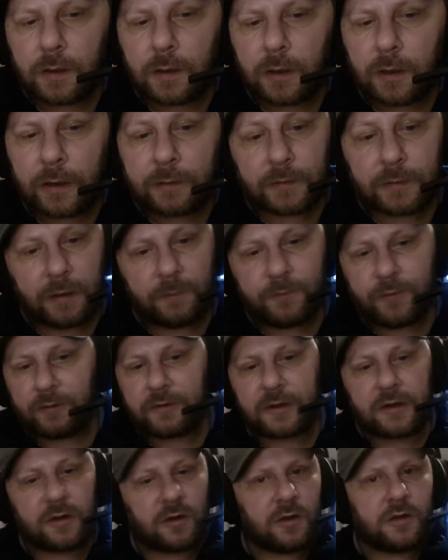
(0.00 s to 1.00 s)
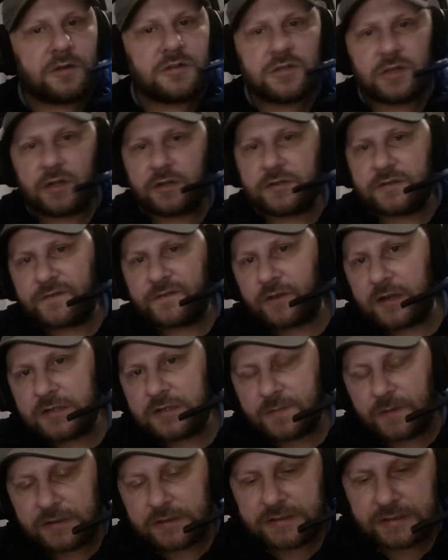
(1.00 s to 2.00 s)
and I'm probably going to lose loads of
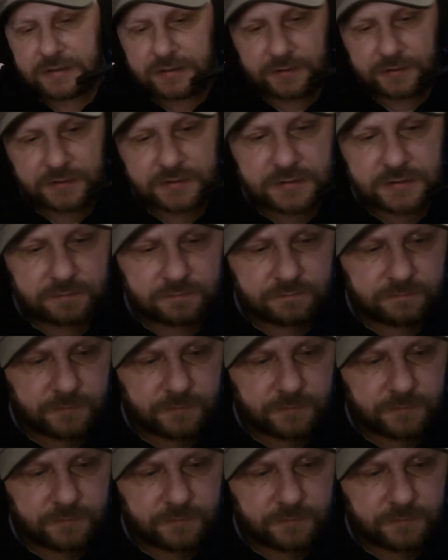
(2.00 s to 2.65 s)
friends by saying this.